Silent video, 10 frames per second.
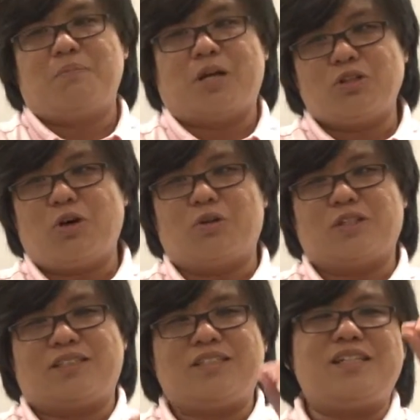But no,
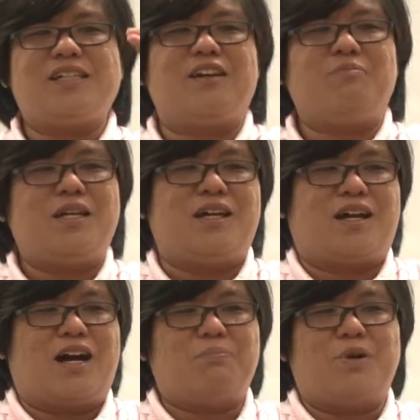the teacher gave me
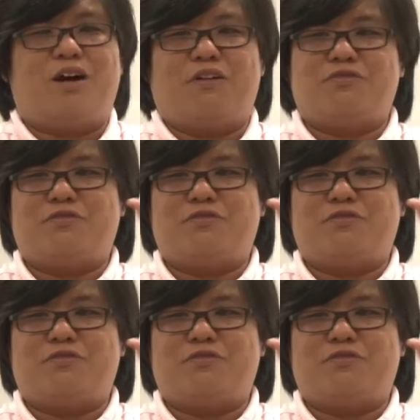a couple of